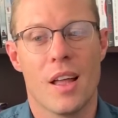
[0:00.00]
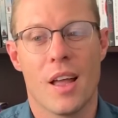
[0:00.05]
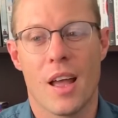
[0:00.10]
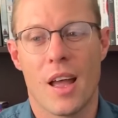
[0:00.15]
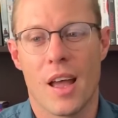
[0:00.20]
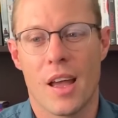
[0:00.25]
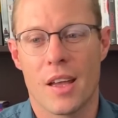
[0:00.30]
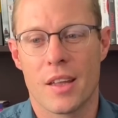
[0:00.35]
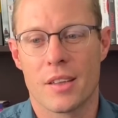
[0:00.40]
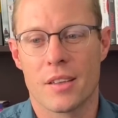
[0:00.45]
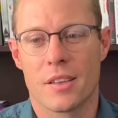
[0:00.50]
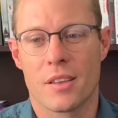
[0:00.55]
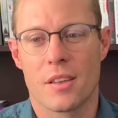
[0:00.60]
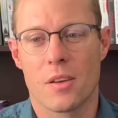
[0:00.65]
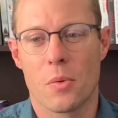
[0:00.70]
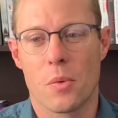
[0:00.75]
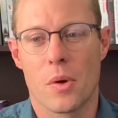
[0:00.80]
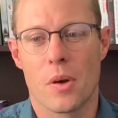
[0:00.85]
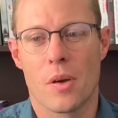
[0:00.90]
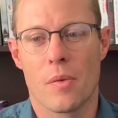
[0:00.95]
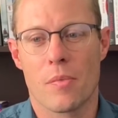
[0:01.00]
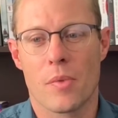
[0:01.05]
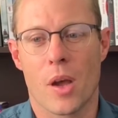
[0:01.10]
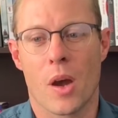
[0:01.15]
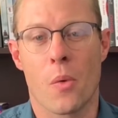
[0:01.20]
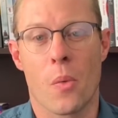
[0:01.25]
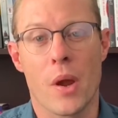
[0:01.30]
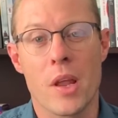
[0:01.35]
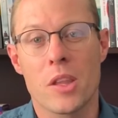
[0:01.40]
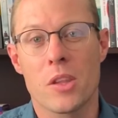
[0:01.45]
And I
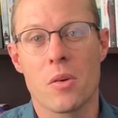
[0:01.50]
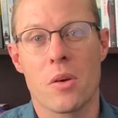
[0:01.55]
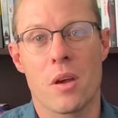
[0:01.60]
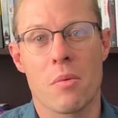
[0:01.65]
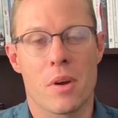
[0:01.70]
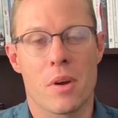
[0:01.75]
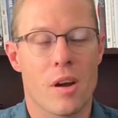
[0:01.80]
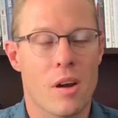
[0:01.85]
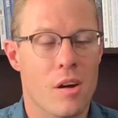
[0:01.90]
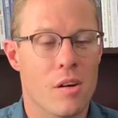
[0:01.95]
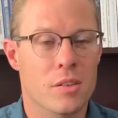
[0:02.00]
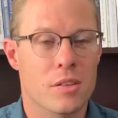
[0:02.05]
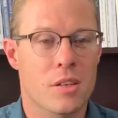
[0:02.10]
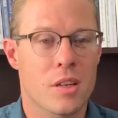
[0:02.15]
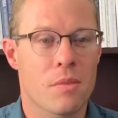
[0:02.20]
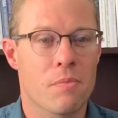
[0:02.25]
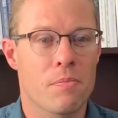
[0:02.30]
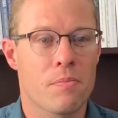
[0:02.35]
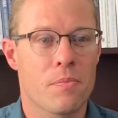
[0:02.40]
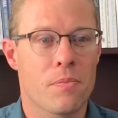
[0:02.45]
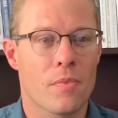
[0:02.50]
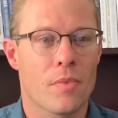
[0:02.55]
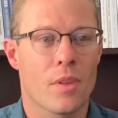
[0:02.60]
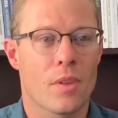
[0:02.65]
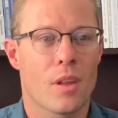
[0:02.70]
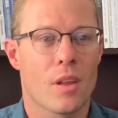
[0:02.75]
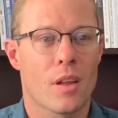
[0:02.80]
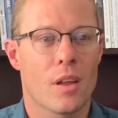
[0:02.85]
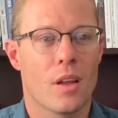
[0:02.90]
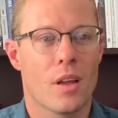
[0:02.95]
went to him asked him,
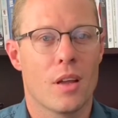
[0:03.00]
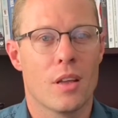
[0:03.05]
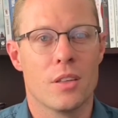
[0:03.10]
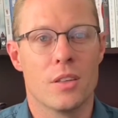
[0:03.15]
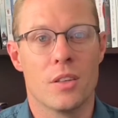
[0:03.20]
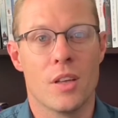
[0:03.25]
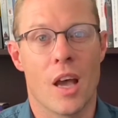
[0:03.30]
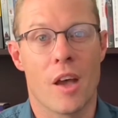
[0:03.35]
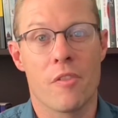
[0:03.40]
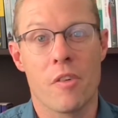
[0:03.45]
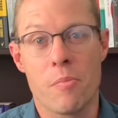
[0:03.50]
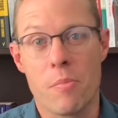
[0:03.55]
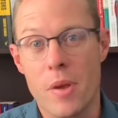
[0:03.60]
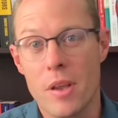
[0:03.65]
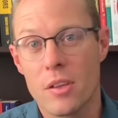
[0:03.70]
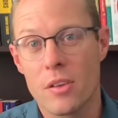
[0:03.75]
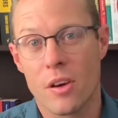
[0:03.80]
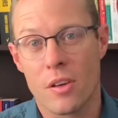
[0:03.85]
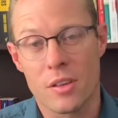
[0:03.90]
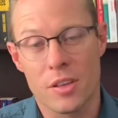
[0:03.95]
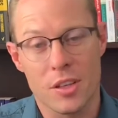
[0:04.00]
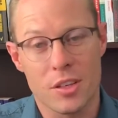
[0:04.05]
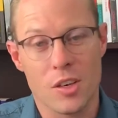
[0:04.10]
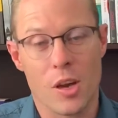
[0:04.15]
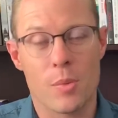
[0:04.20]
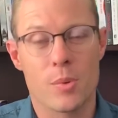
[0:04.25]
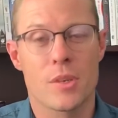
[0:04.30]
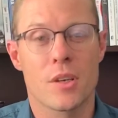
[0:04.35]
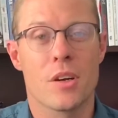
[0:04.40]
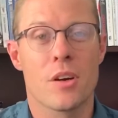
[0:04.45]
have you been on this
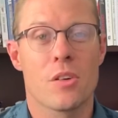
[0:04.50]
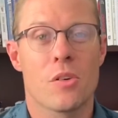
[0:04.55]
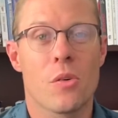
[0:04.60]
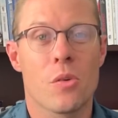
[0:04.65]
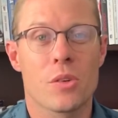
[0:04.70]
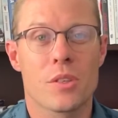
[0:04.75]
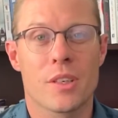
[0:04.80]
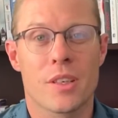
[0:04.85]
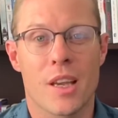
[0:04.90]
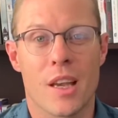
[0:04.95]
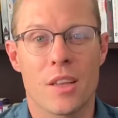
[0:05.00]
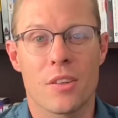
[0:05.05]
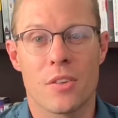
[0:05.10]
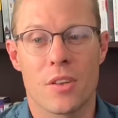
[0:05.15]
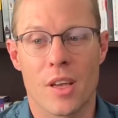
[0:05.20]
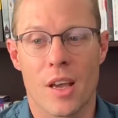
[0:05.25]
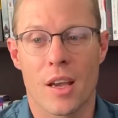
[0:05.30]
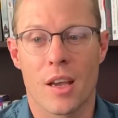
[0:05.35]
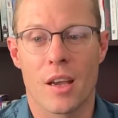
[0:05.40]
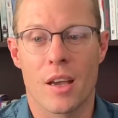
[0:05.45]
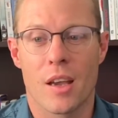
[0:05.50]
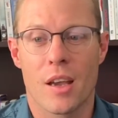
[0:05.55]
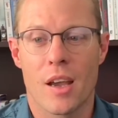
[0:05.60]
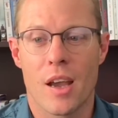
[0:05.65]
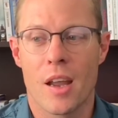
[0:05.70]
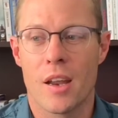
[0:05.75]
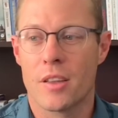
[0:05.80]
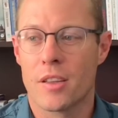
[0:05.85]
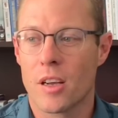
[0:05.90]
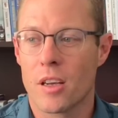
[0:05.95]
obstacle course again today? And he
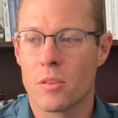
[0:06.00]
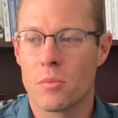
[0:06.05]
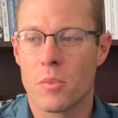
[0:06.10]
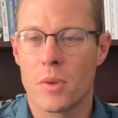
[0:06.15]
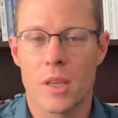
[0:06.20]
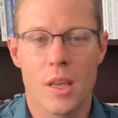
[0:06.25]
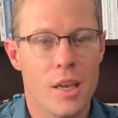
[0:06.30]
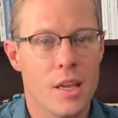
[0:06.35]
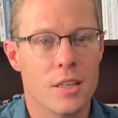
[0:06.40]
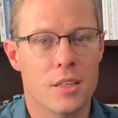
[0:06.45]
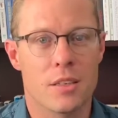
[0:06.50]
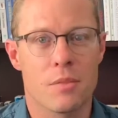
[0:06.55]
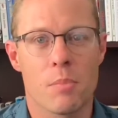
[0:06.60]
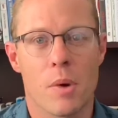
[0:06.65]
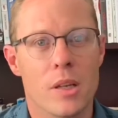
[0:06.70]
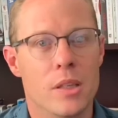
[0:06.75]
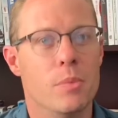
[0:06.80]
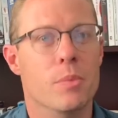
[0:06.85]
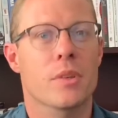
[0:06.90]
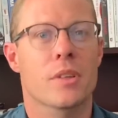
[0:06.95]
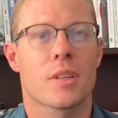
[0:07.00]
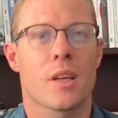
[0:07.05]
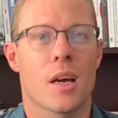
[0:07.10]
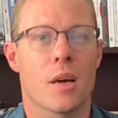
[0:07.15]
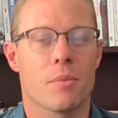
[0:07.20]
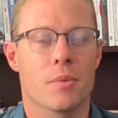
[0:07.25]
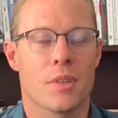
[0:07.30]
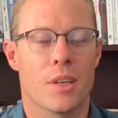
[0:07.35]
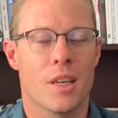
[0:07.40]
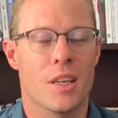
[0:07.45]
told me, yes, multiple
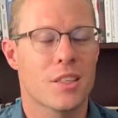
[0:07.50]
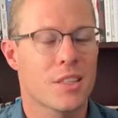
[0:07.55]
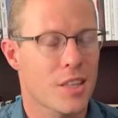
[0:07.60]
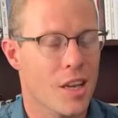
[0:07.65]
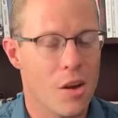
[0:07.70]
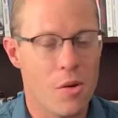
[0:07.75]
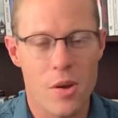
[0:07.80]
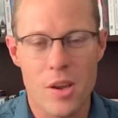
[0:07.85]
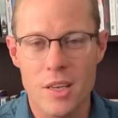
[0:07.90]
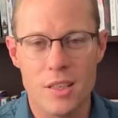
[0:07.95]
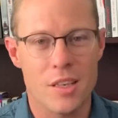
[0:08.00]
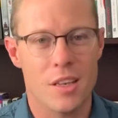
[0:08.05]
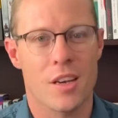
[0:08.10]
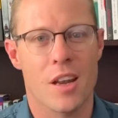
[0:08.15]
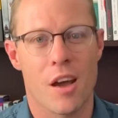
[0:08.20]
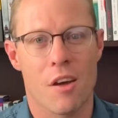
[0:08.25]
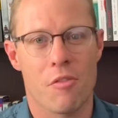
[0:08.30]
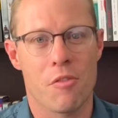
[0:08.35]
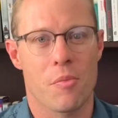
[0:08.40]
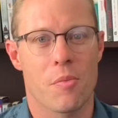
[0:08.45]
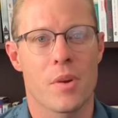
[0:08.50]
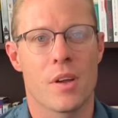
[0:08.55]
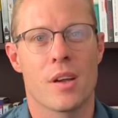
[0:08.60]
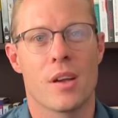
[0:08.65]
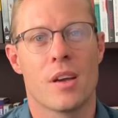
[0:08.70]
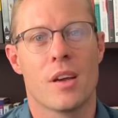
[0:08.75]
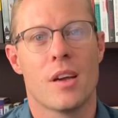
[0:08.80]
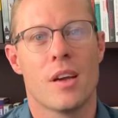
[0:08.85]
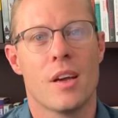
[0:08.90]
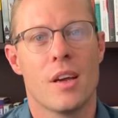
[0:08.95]
times. It's so easy now for me.
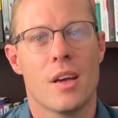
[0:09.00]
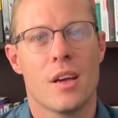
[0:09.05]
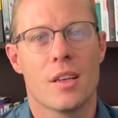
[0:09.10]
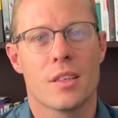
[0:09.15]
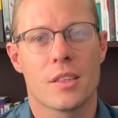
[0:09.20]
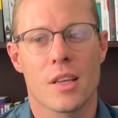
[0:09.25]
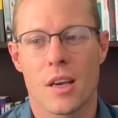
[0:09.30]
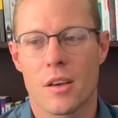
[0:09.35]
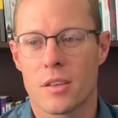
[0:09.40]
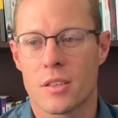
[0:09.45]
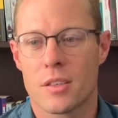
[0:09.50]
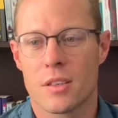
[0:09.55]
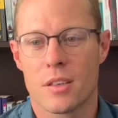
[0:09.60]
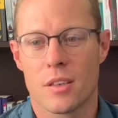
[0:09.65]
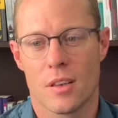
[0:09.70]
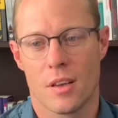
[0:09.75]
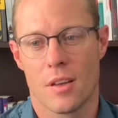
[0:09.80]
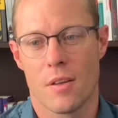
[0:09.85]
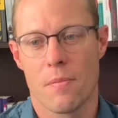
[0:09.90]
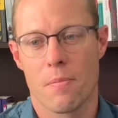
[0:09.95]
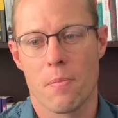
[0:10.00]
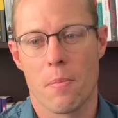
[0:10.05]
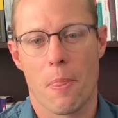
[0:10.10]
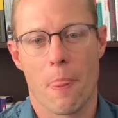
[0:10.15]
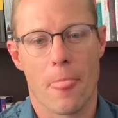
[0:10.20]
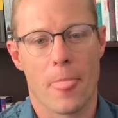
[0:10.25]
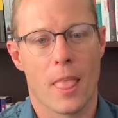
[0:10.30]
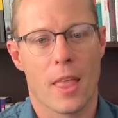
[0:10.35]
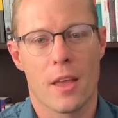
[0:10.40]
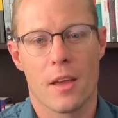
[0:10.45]
So it's
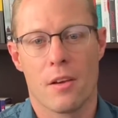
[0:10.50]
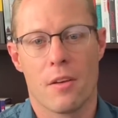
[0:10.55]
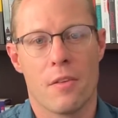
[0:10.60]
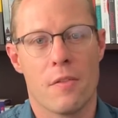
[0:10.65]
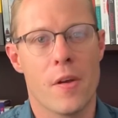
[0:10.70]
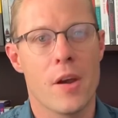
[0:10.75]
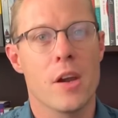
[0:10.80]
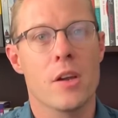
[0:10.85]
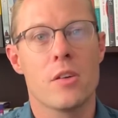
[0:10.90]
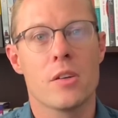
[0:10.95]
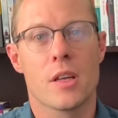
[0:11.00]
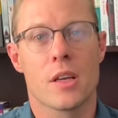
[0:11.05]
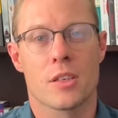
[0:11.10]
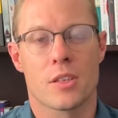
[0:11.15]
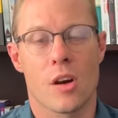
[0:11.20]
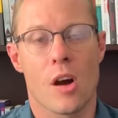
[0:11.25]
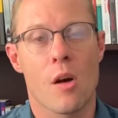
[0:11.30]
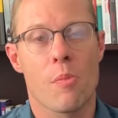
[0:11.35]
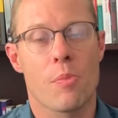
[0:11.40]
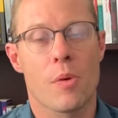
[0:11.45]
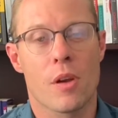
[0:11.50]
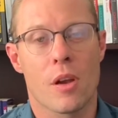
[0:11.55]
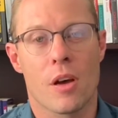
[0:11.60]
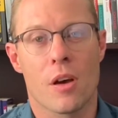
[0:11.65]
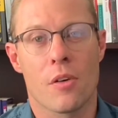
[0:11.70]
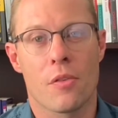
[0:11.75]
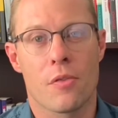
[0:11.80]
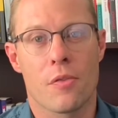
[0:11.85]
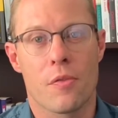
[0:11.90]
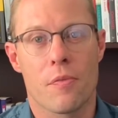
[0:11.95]
a very good example
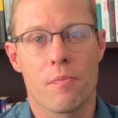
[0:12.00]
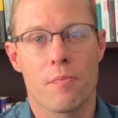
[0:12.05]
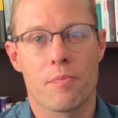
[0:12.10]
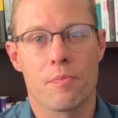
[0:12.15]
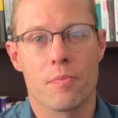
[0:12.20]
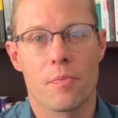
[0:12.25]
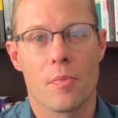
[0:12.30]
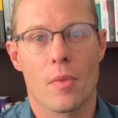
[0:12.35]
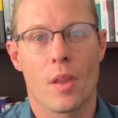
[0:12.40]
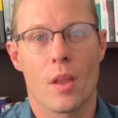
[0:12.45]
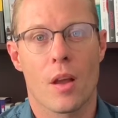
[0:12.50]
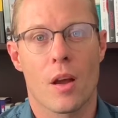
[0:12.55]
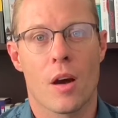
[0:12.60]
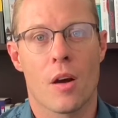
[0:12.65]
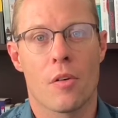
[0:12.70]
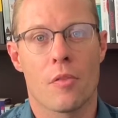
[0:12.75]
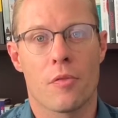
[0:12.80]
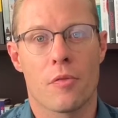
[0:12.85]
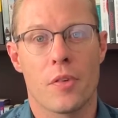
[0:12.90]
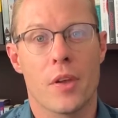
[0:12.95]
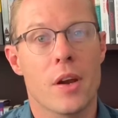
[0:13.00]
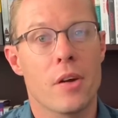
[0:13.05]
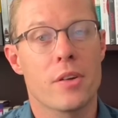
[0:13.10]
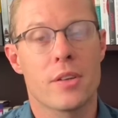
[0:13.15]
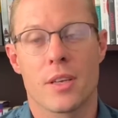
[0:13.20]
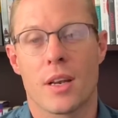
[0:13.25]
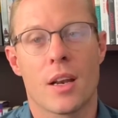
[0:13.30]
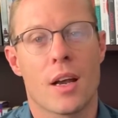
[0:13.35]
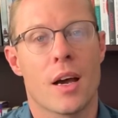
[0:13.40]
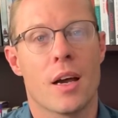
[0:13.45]
of fear is a
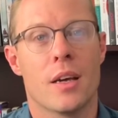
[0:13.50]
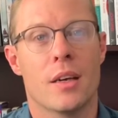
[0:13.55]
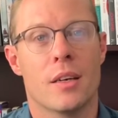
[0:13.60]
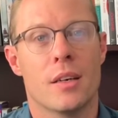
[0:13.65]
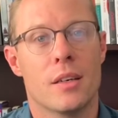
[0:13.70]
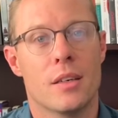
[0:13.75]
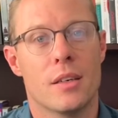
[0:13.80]
liar.